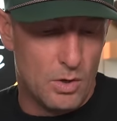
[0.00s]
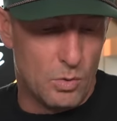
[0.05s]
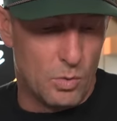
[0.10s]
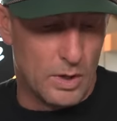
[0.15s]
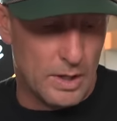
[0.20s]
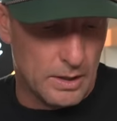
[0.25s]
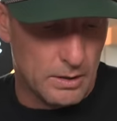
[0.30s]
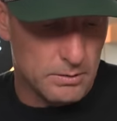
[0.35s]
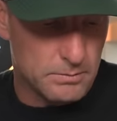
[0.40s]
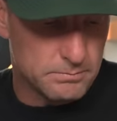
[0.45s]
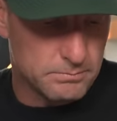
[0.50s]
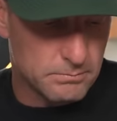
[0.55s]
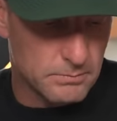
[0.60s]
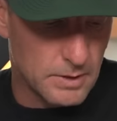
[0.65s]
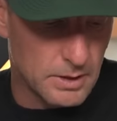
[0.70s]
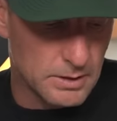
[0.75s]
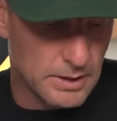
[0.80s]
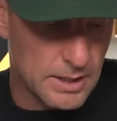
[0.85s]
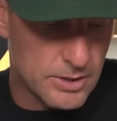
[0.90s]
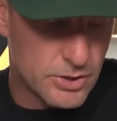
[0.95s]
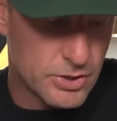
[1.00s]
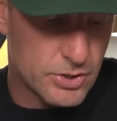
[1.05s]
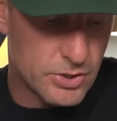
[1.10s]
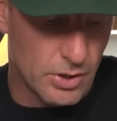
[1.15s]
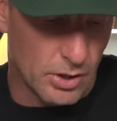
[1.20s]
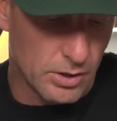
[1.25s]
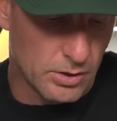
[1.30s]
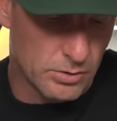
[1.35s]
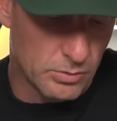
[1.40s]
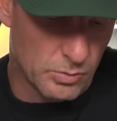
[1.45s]
Well, let's
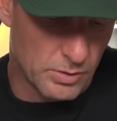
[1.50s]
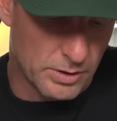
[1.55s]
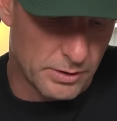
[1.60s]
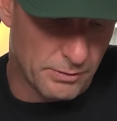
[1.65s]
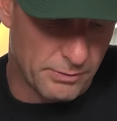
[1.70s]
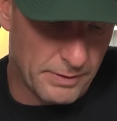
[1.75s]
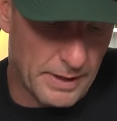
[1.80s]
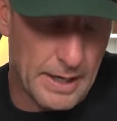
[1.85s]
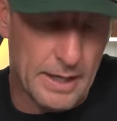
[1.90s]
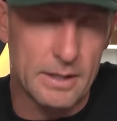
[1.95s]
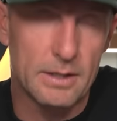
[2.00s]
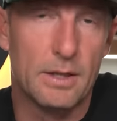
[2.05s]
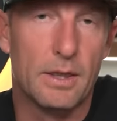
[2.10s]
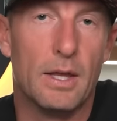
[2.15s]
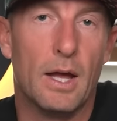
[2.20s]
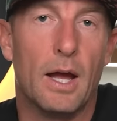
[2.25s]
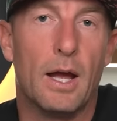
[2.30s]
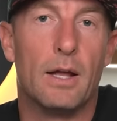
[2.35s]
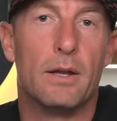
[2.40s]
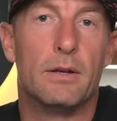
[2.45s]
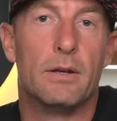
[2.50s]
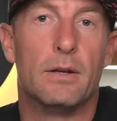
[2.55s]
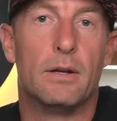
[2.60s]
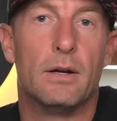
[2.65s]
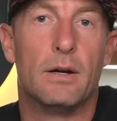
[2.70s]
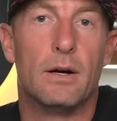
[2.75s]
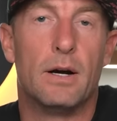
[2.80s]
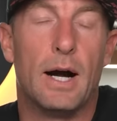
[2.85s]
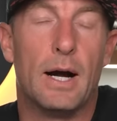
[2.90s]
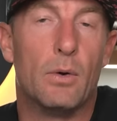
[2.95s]
start with the fact that
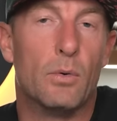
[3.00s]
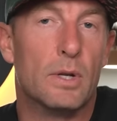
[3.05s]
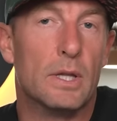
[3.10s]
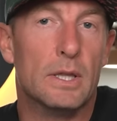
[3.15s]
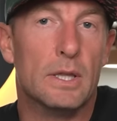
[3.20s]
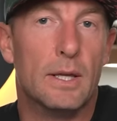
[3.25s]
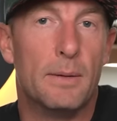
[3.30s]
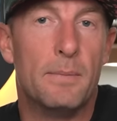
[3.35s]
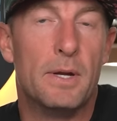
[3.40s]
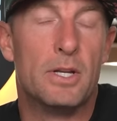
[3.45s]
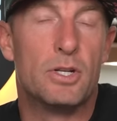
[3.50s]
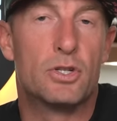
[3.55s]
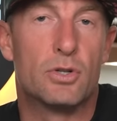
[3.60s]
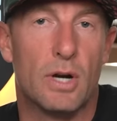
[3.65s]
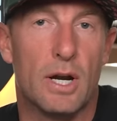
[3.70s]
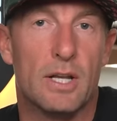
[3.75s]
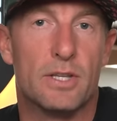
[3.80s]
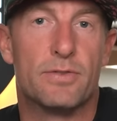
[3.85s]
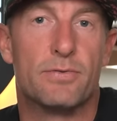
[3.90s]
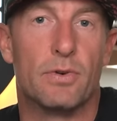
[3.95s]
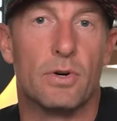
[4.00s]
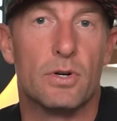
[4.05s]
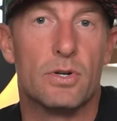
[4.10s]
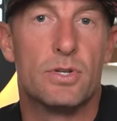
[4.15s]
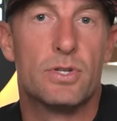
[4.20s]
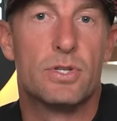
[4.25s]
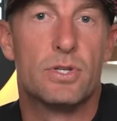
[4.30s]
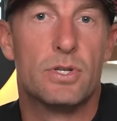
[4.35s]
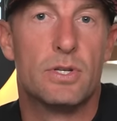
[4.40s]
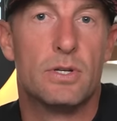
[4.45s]
I would limit
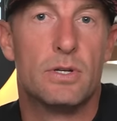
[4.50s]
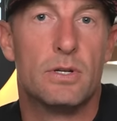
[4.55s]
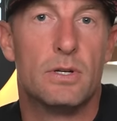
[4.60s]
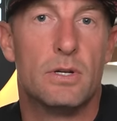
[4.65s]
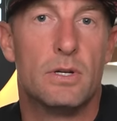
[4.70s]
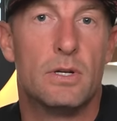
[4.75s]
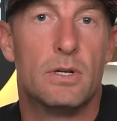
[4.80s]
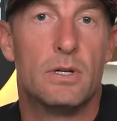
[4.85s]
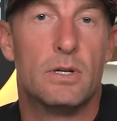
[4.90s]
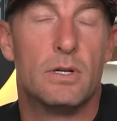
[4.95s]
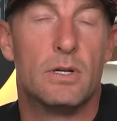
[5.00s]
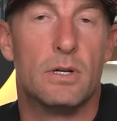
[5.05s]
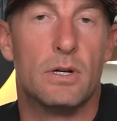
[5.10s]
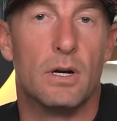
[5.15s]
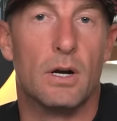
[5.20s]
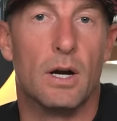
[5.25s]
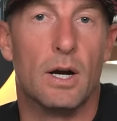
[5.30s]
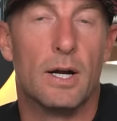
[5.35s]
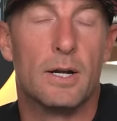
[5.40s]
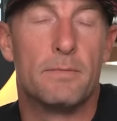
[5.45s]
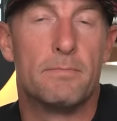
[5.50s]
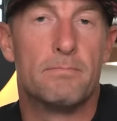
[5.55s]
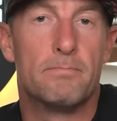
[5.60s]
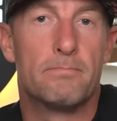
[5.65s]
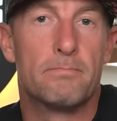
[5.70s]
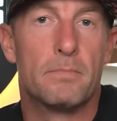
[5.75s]
transfers. All right.